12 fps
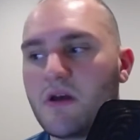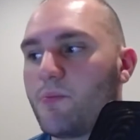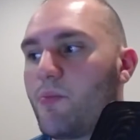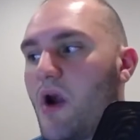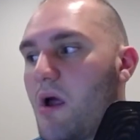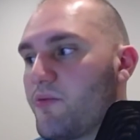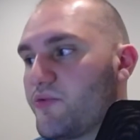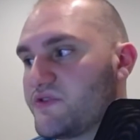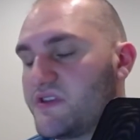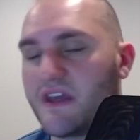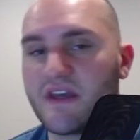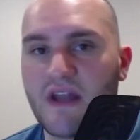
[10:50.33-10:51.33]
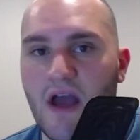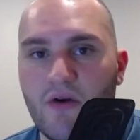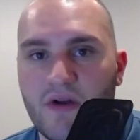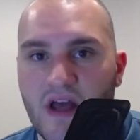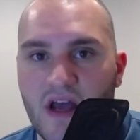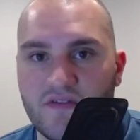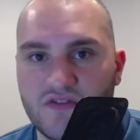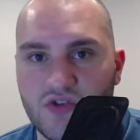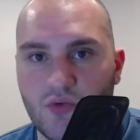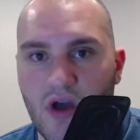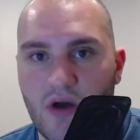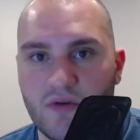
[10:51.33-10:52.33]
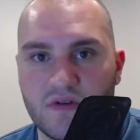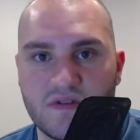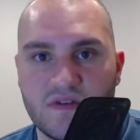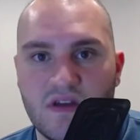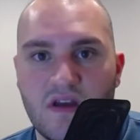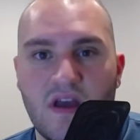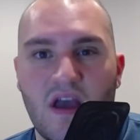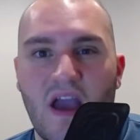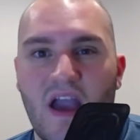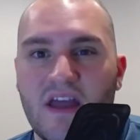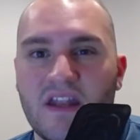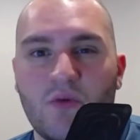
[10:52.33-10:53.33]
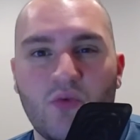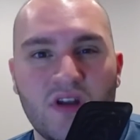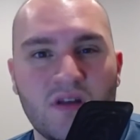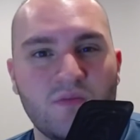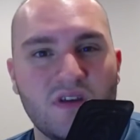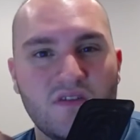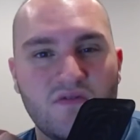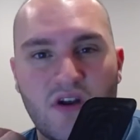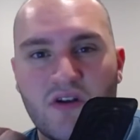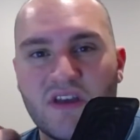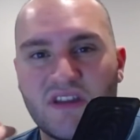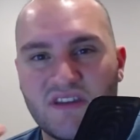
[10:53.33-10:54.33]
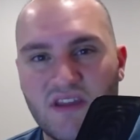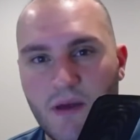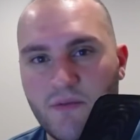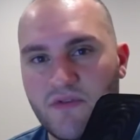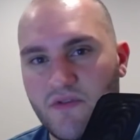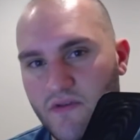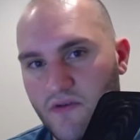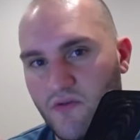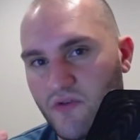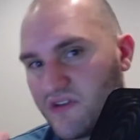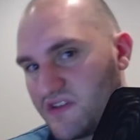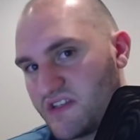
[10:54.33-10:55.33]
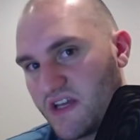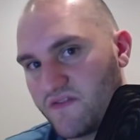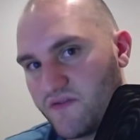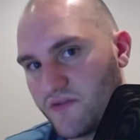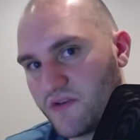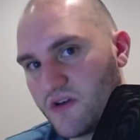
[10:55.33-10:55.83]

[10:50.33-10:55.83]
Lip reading: probably would take an hour and a half, 2 hours, and it wouldn't be very in-depth or insightful.